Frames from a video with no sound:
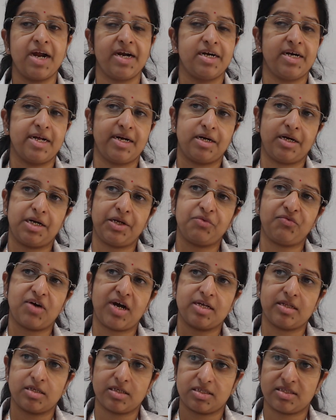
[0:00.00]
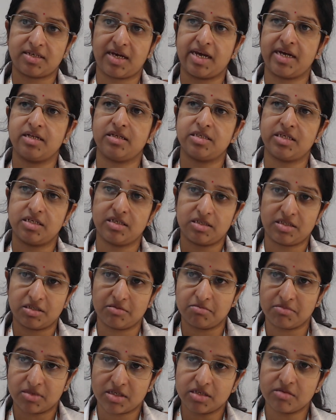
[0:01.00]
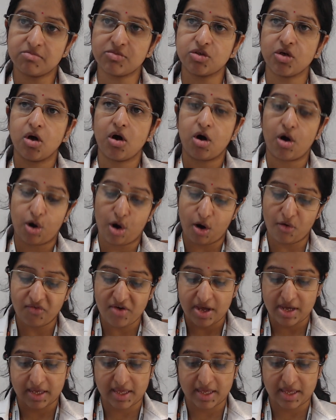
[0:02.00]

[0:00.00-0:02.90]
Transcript: identify the signs and symptoms of